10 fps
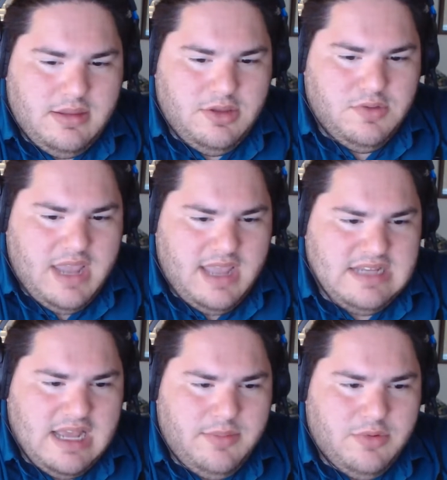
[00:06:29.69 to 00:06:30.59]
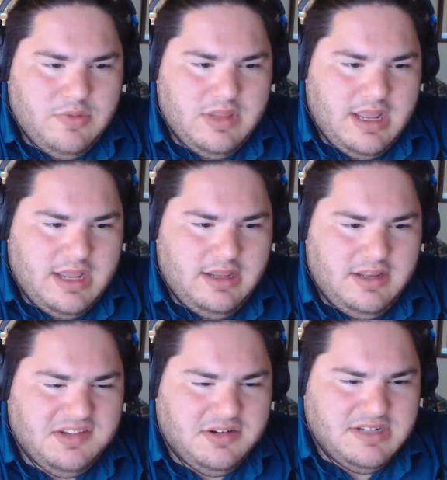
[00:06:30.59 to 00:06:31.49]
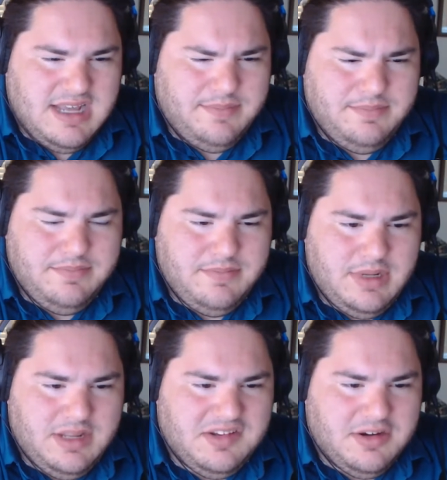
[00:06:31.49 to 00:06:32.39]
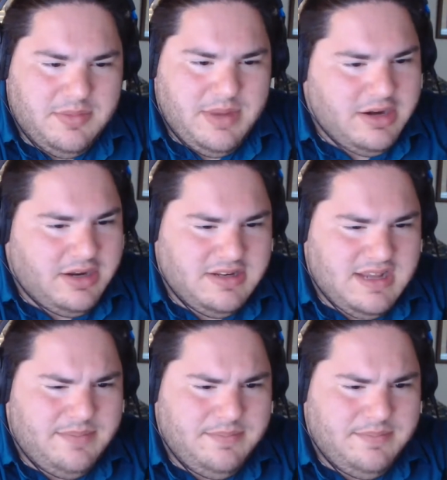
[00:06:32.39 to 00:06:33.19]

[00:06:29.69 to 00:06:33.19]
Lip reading: UK time, or were they Eastern time, Eastern American time?